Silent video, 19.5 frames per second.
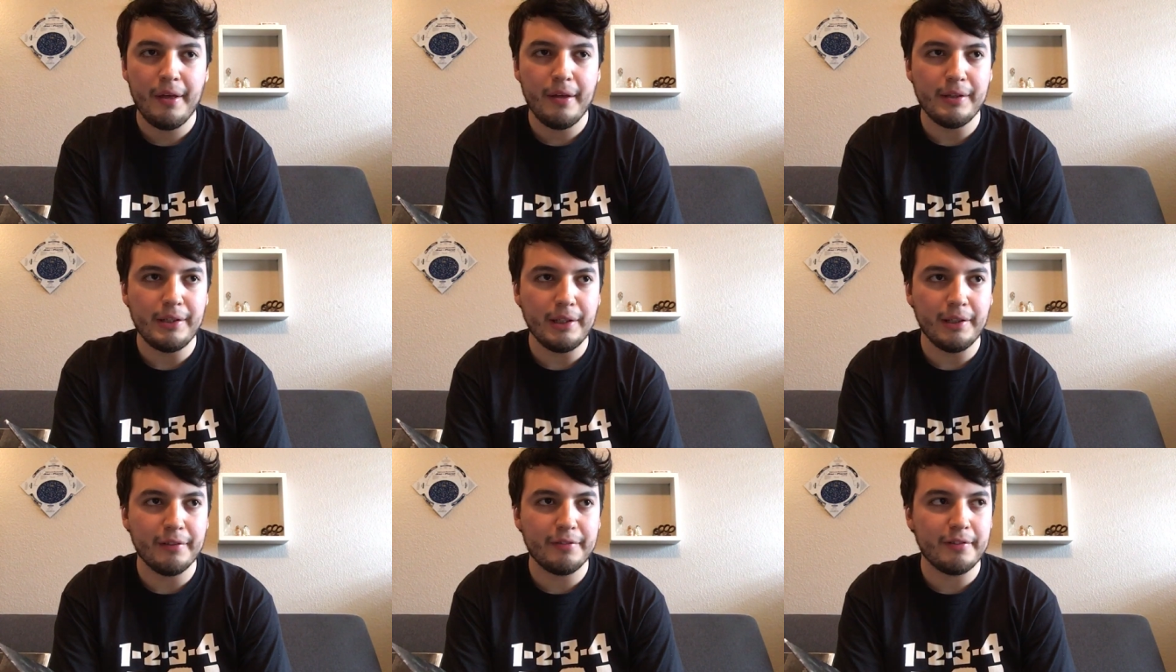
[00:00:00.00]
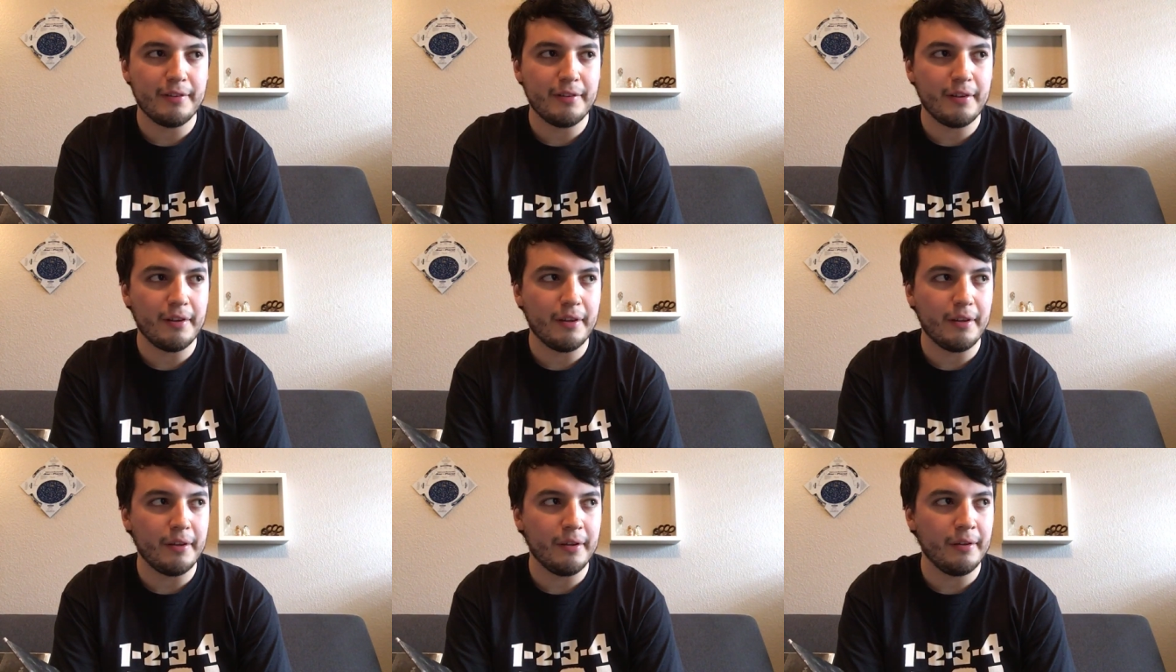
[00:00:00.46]
You listen
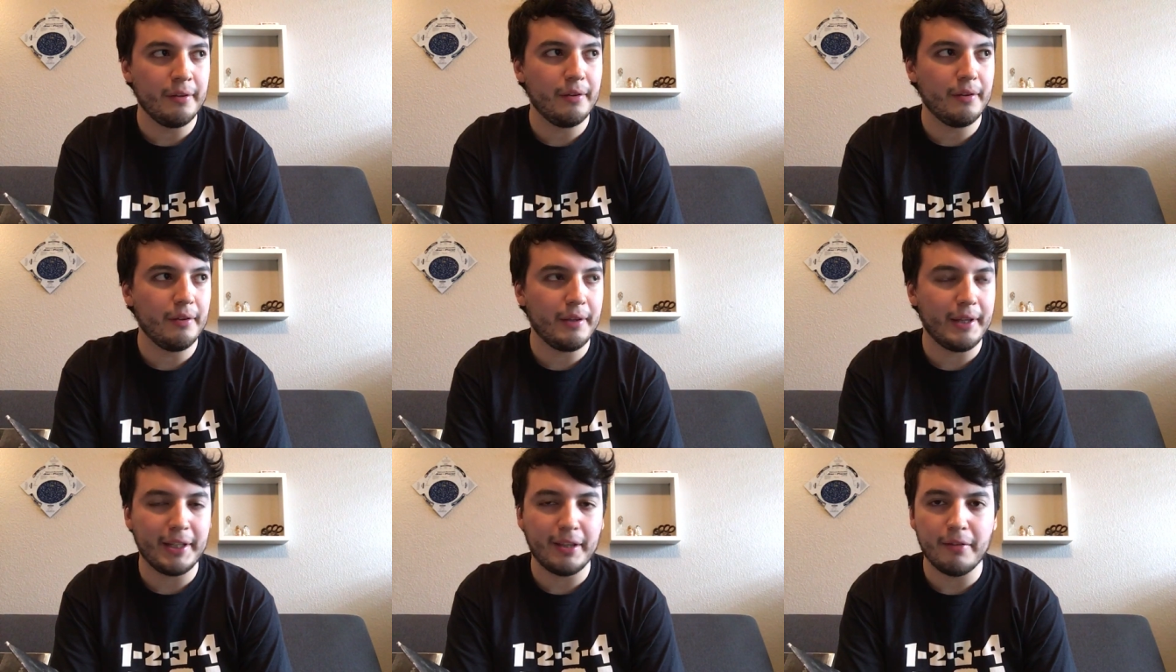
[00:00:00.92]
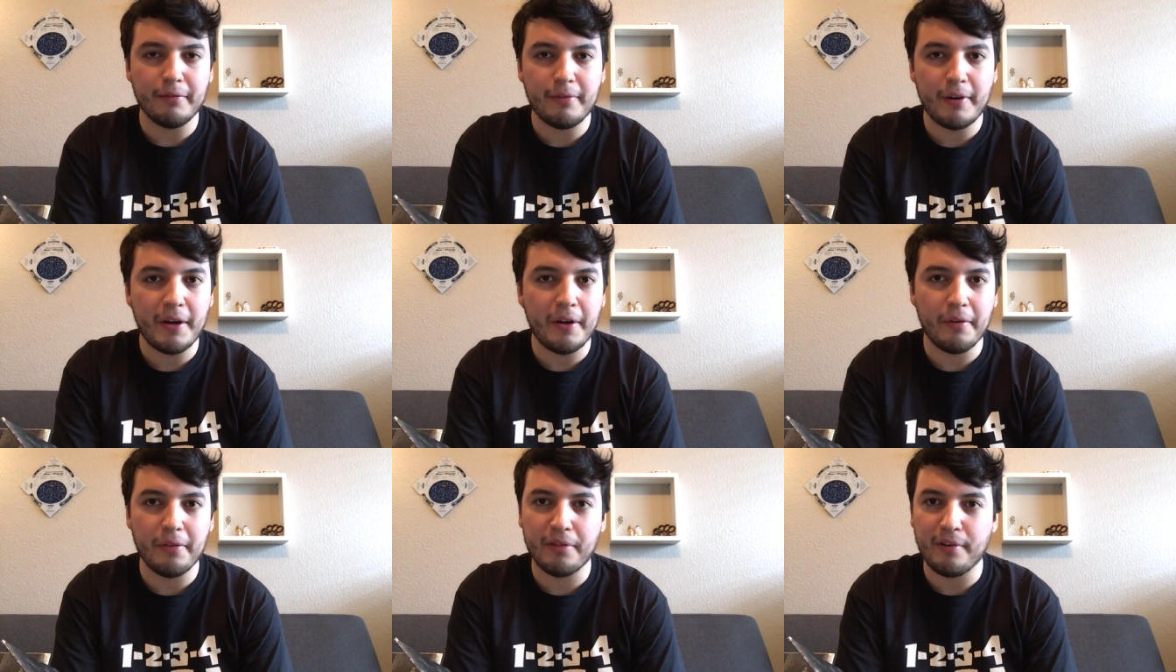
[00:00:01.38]
to the like the
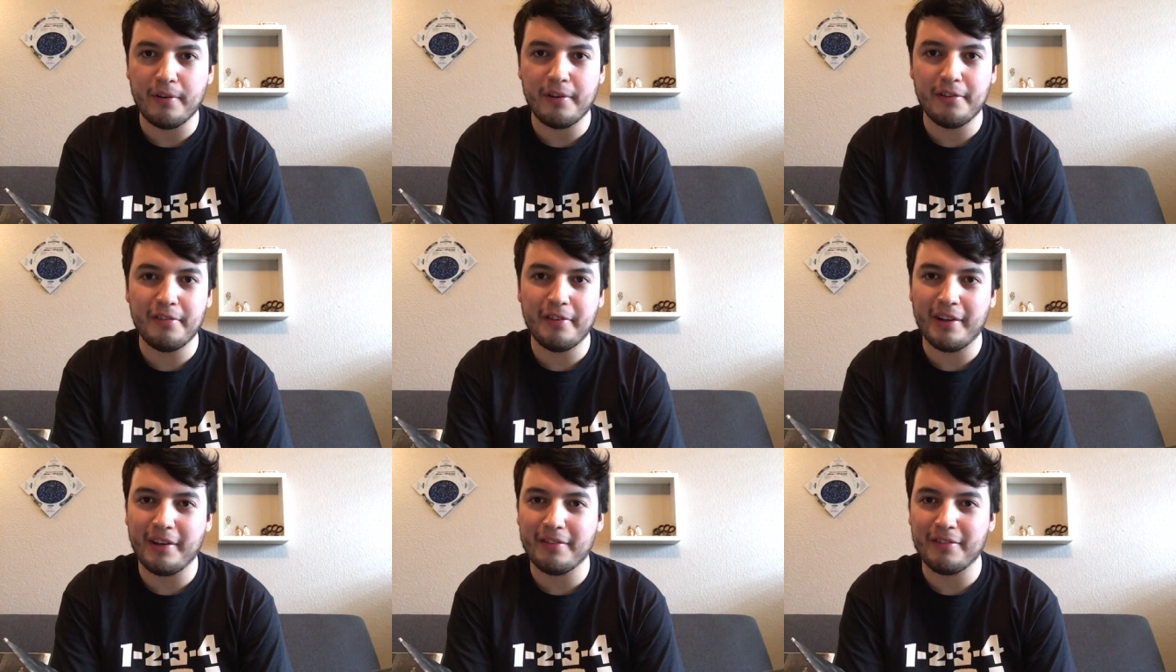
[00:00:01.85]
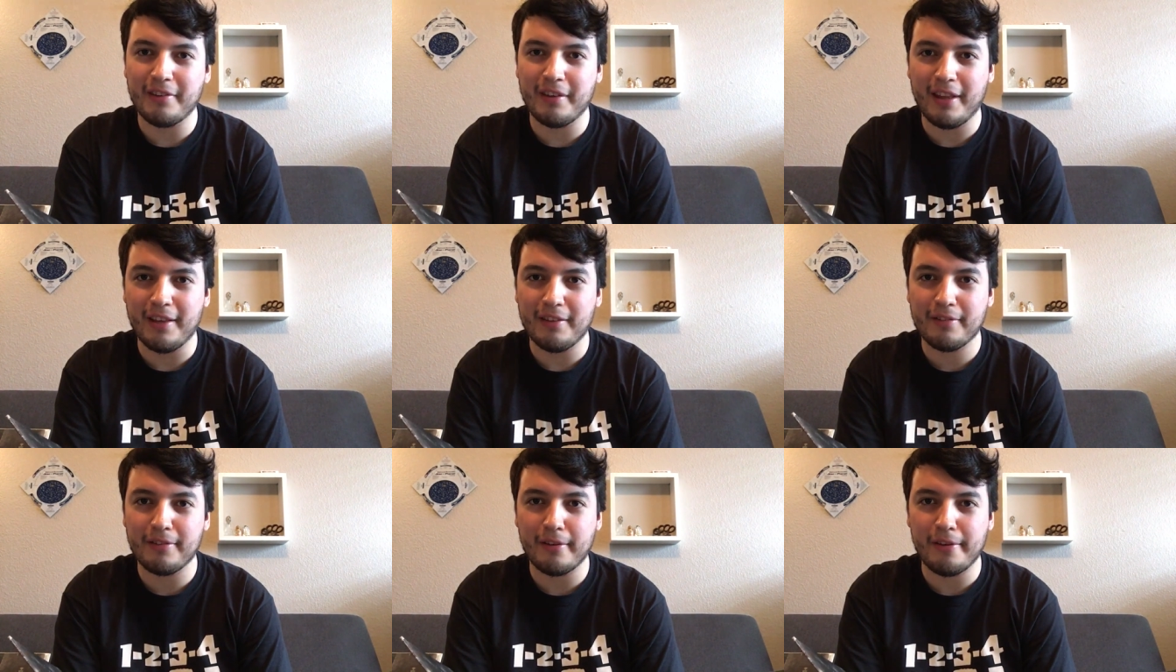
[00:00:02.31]
final 30 seconds of
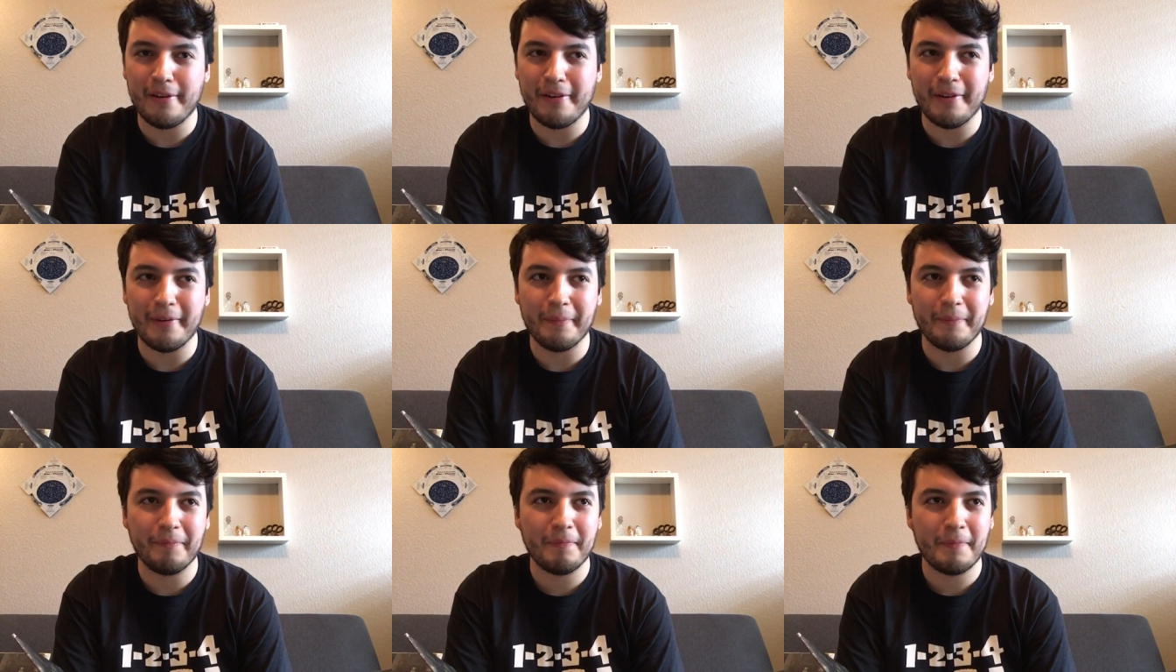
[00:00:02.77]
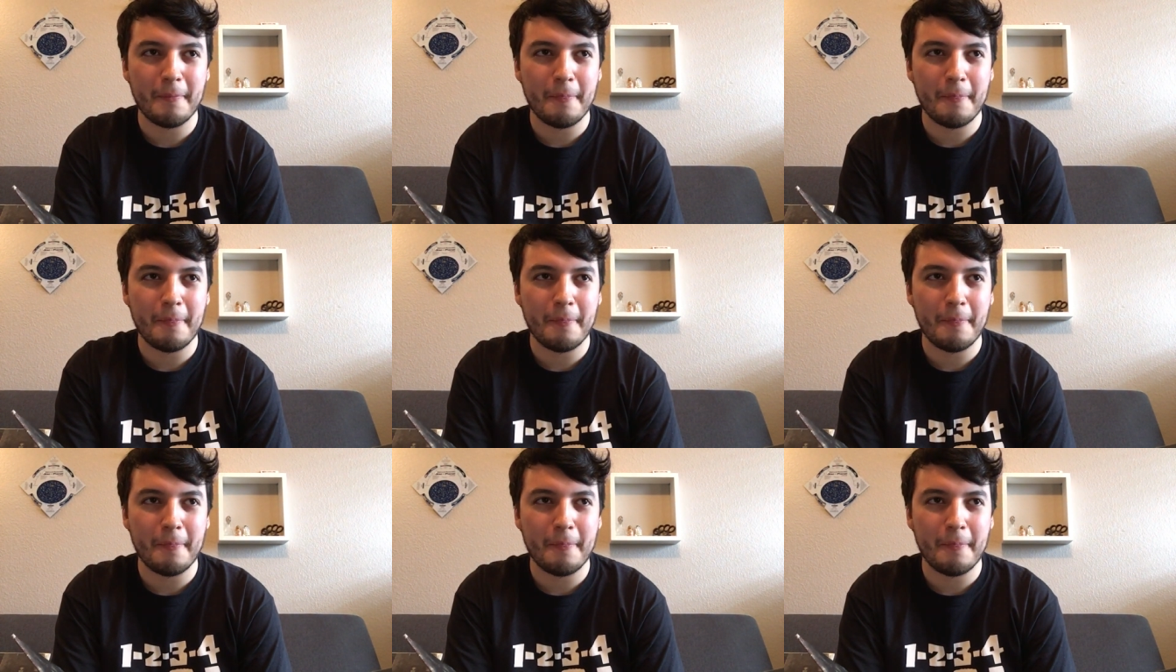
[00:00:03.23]
that song